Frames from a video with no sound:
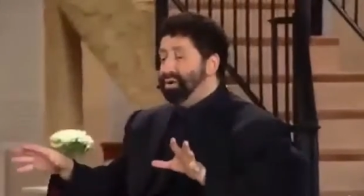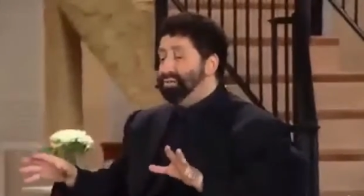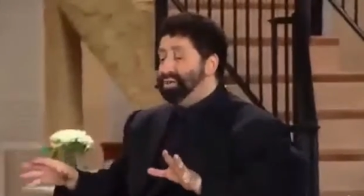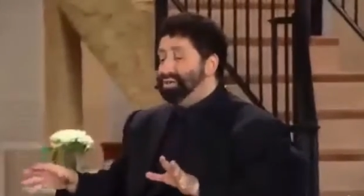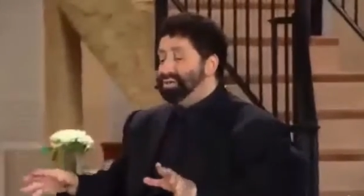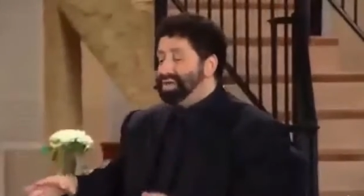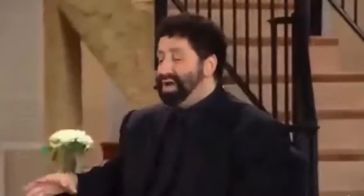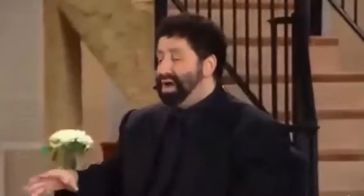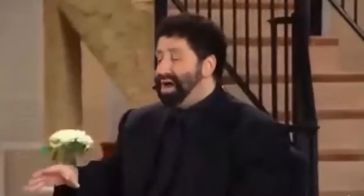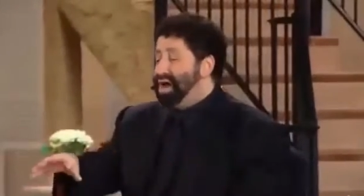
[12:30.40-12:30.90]

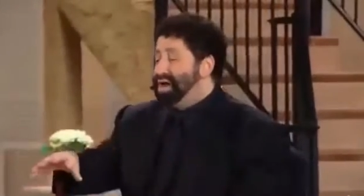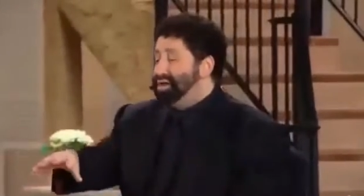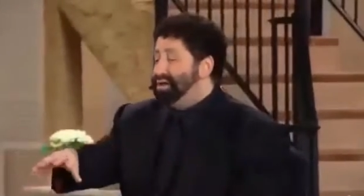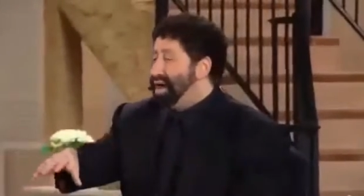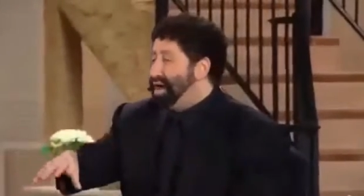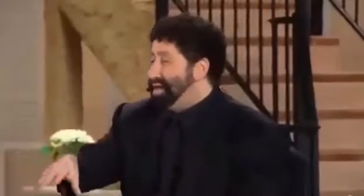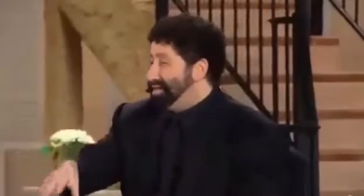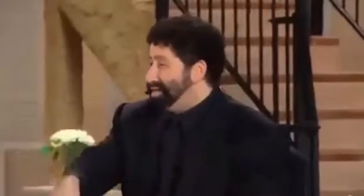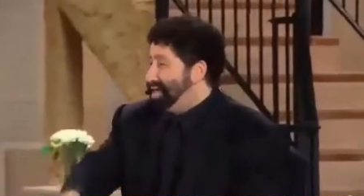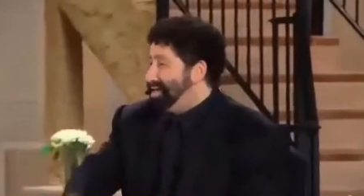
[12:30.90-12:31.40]
almost
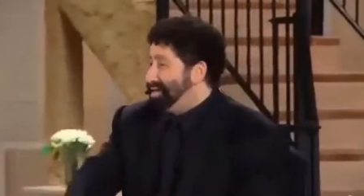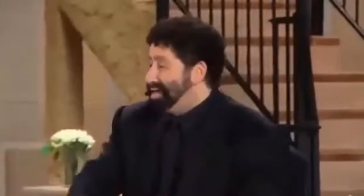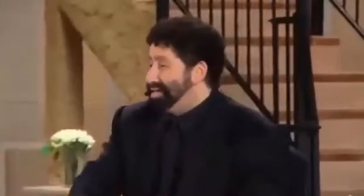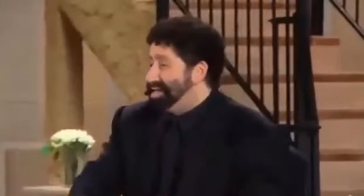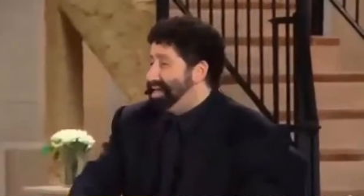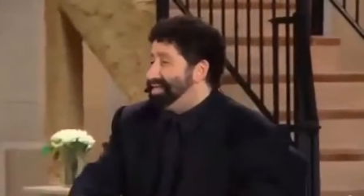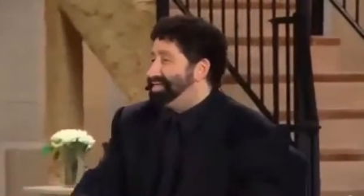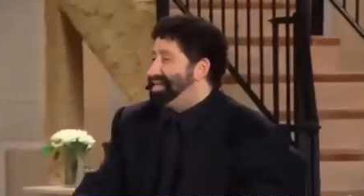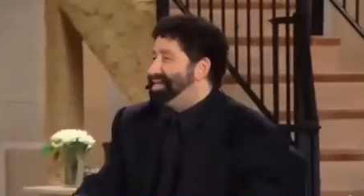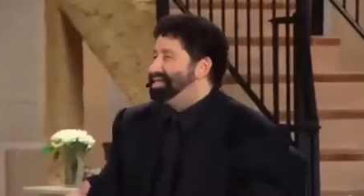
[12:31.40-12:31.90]
on Isaiah
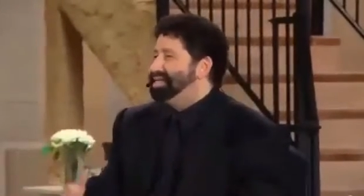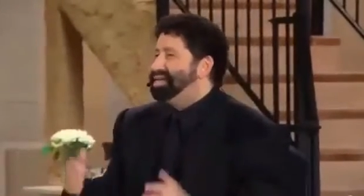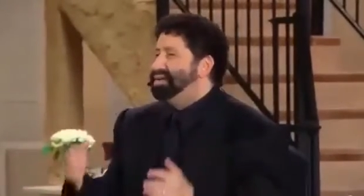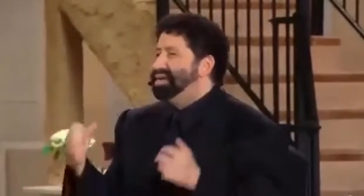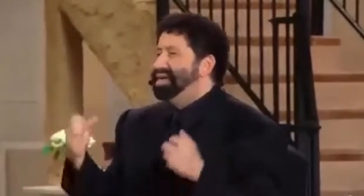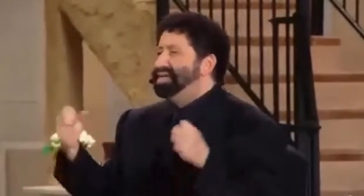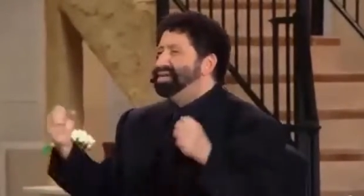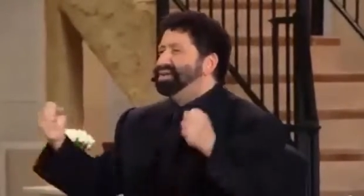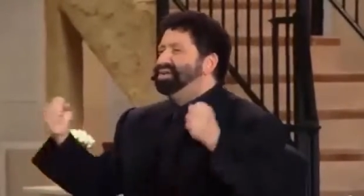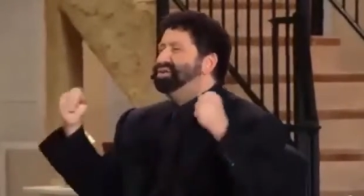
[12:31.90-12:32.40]
9:10 says
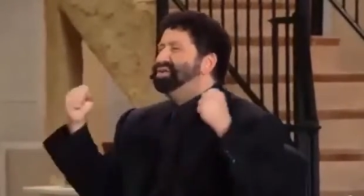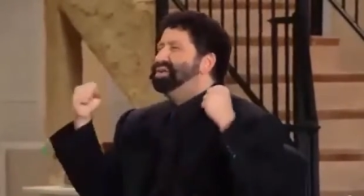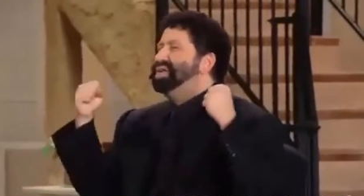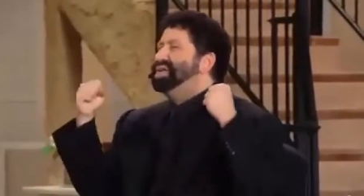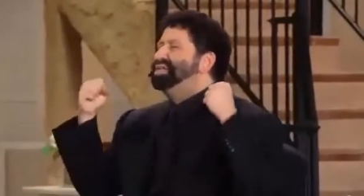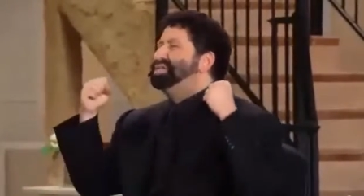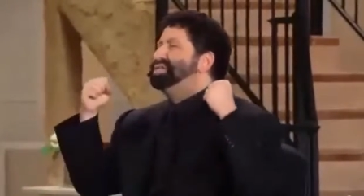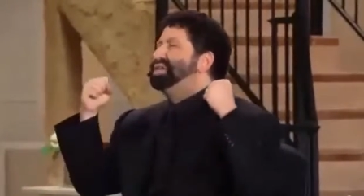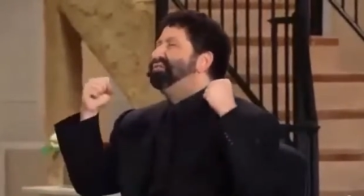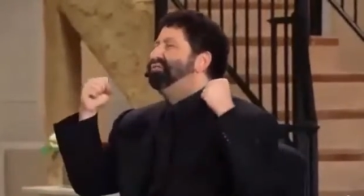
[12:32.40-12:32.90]

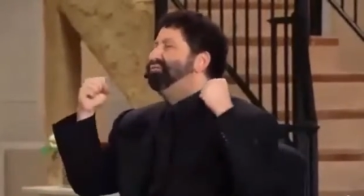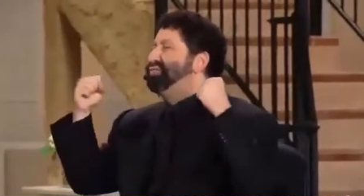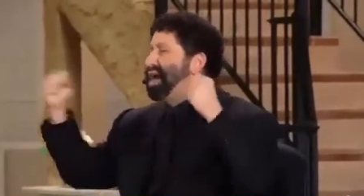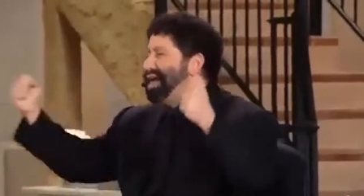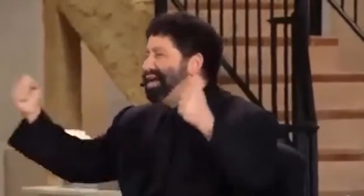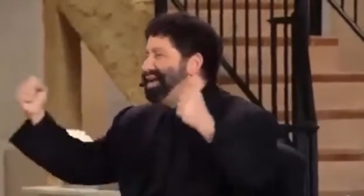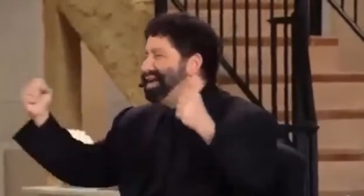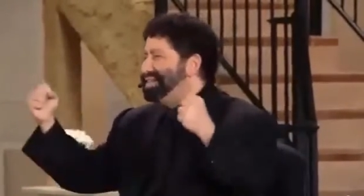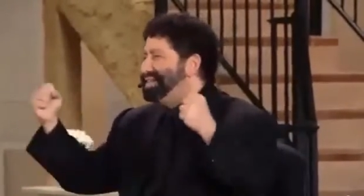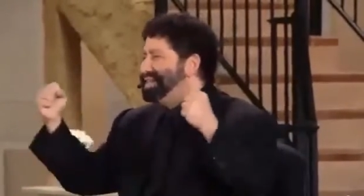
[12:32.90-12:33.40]
it's
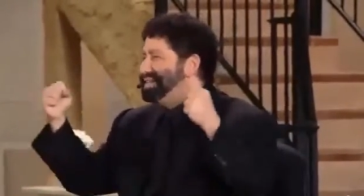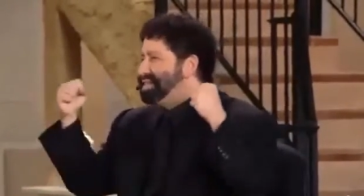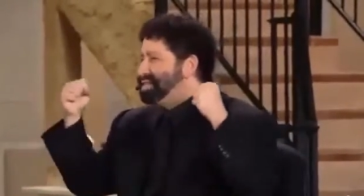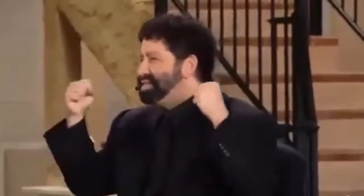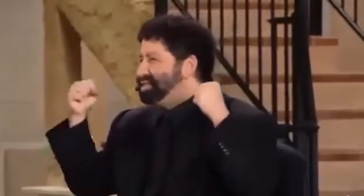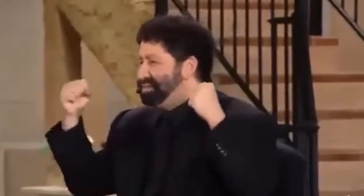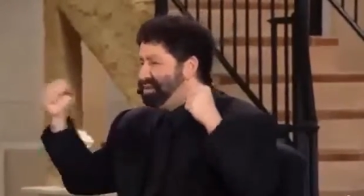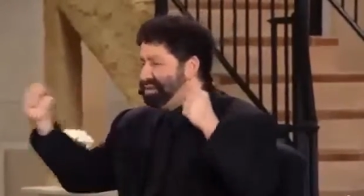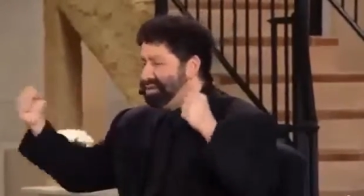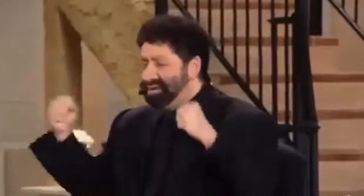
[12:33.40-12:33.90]
defiance, it's
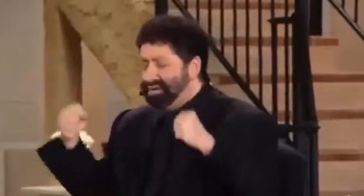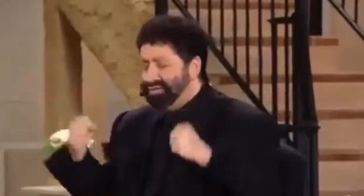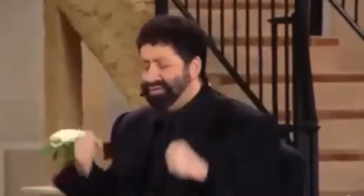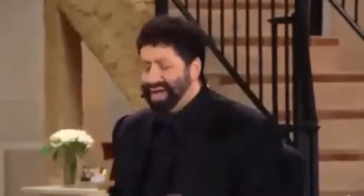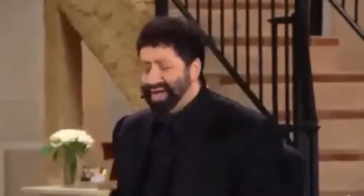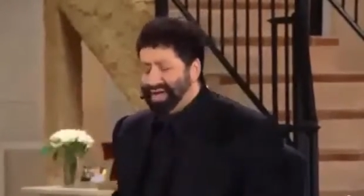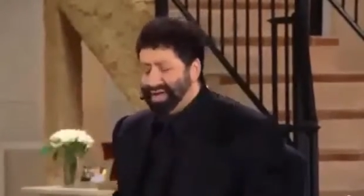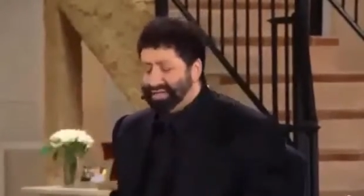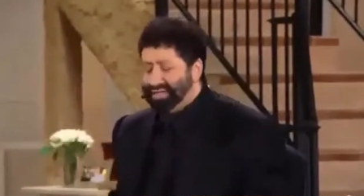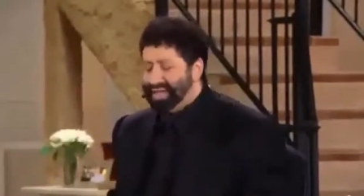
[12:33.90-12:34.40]
the spirit of
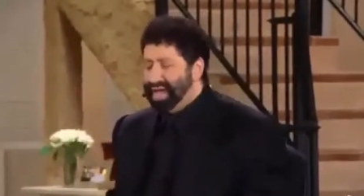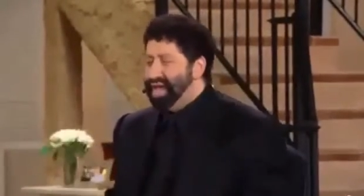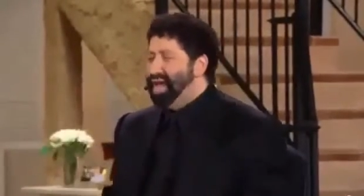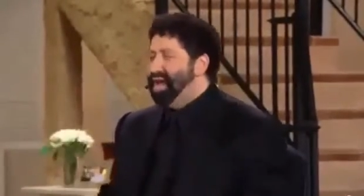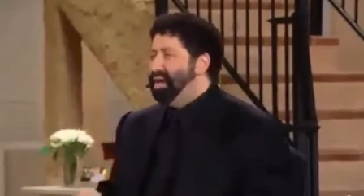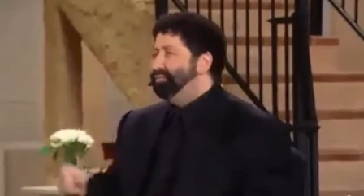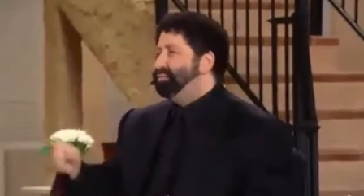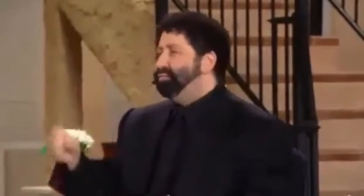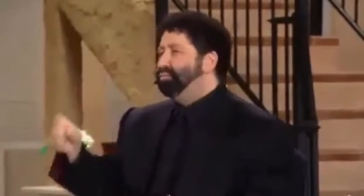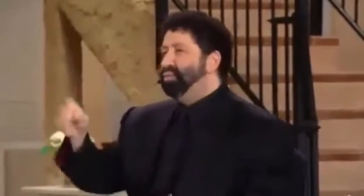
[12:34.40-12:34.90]
defiance.
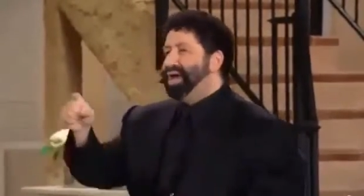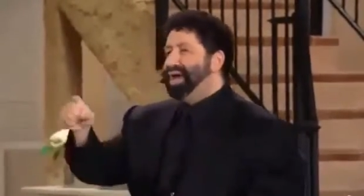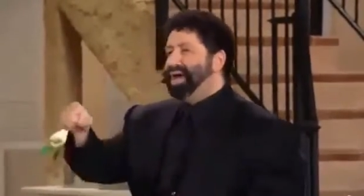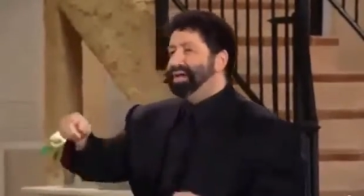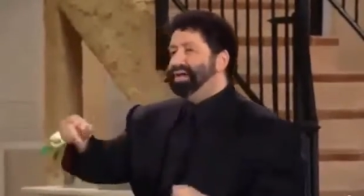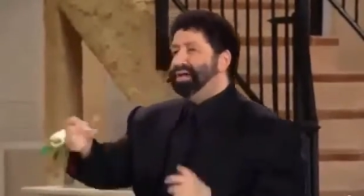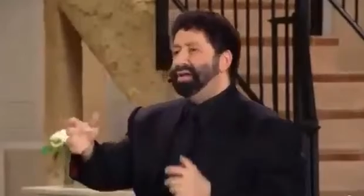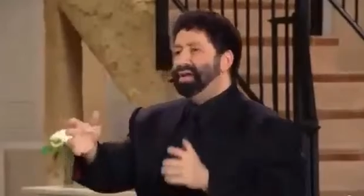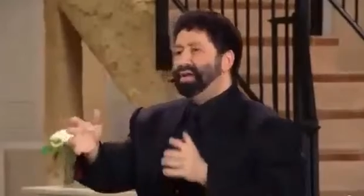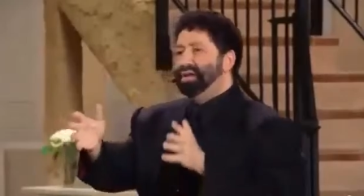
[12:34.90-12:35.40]

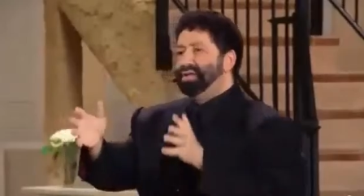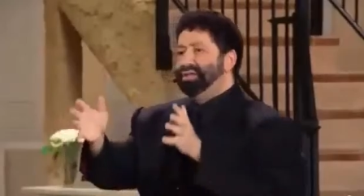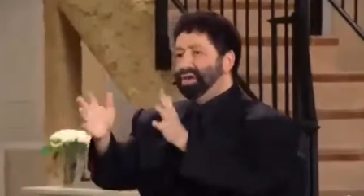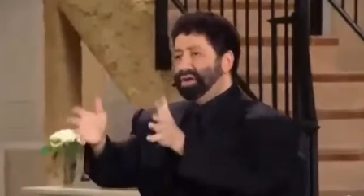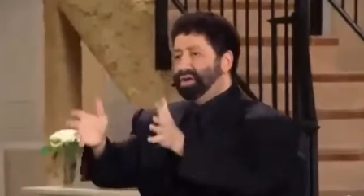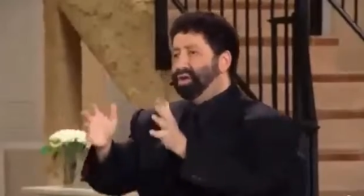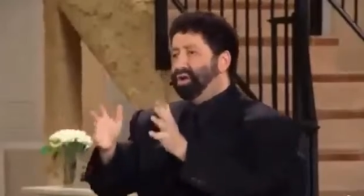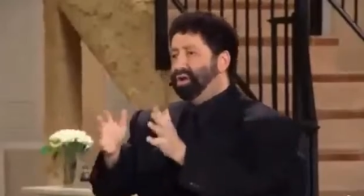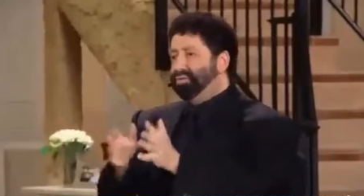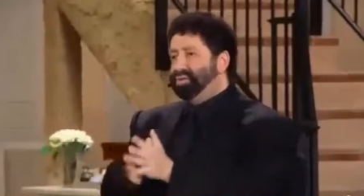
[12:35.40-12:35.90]
When
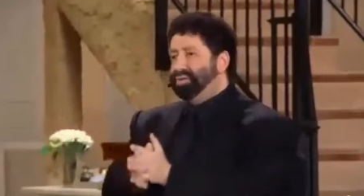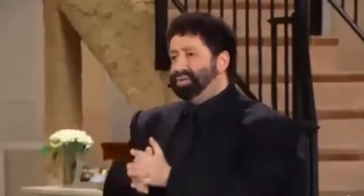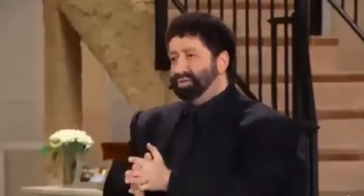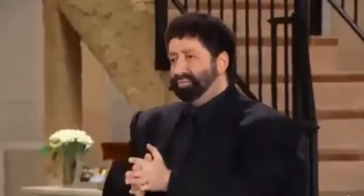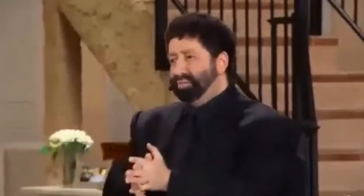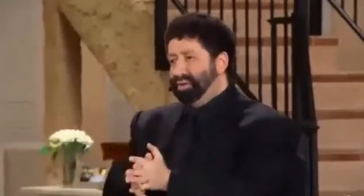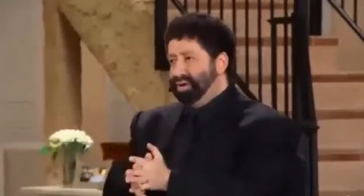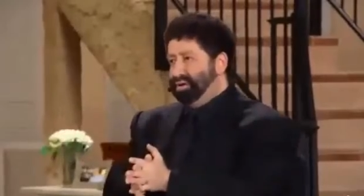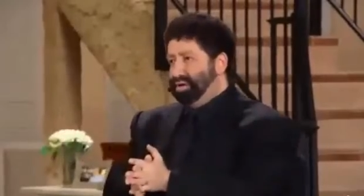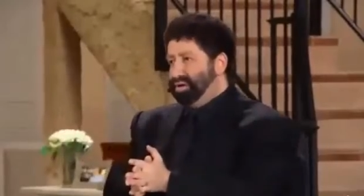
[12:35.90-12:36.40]
one of the Harbingers
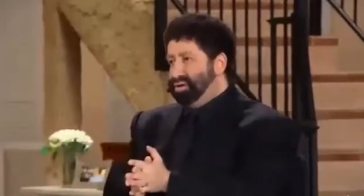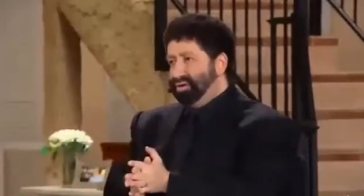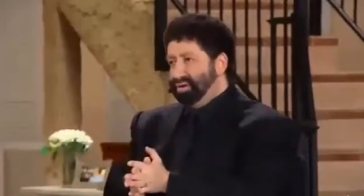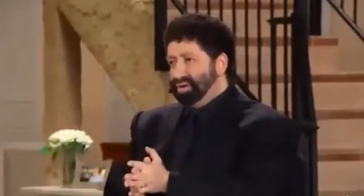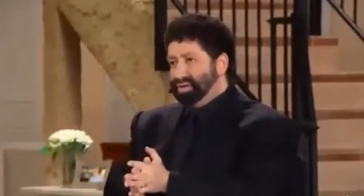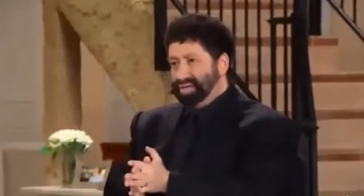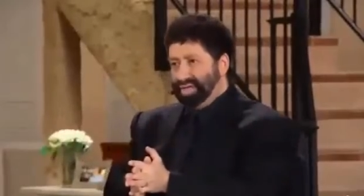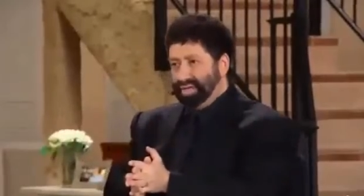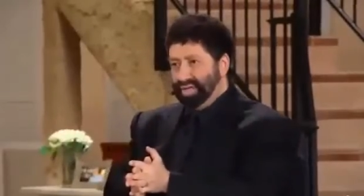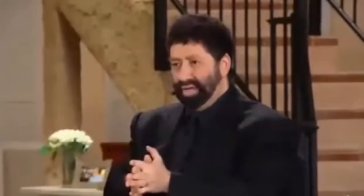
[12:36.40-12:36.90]
appeared in New
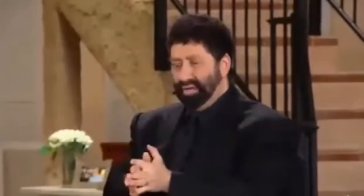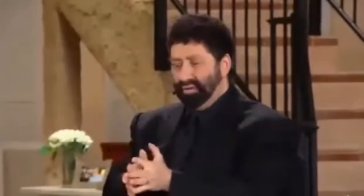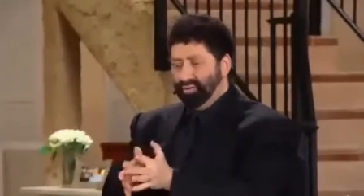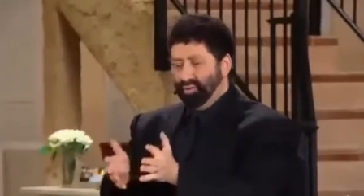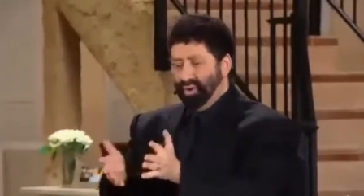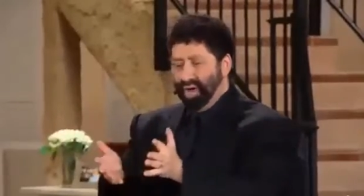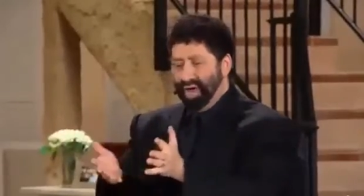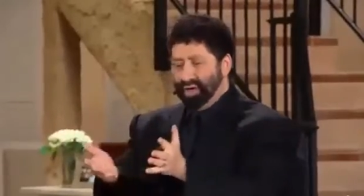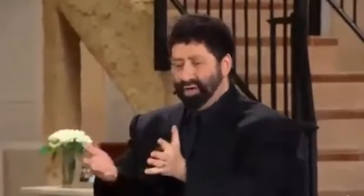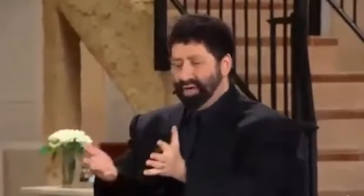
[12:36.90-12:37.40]
York City,
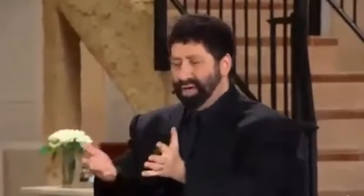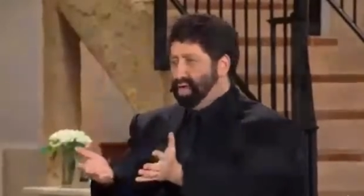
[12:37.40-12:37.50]
when